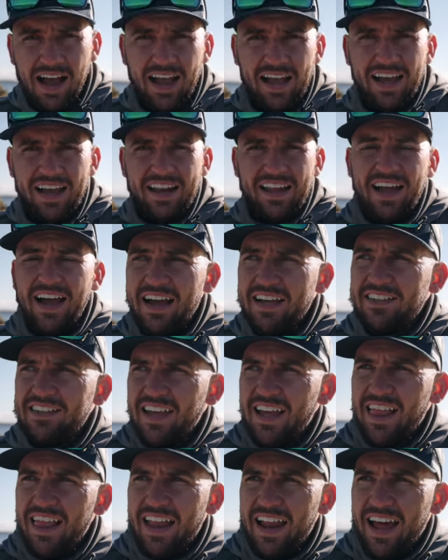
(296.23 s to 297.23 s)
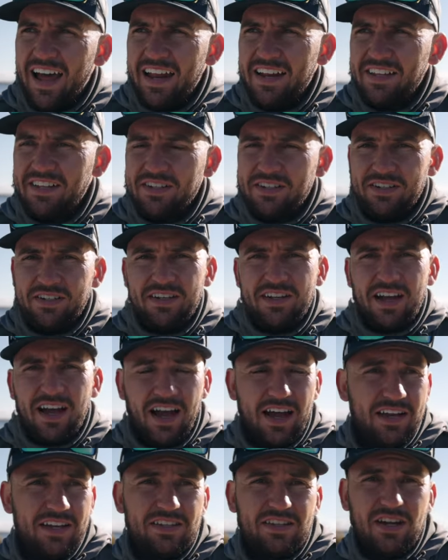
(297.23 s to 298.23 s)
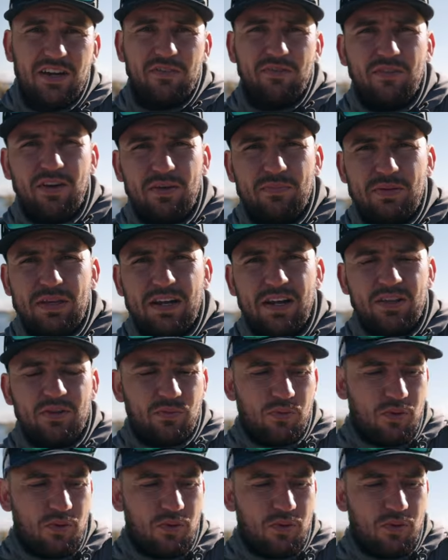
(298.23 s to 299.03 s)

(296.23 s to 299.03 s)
I gotta hightail it out of here. I had a ton of fun being on the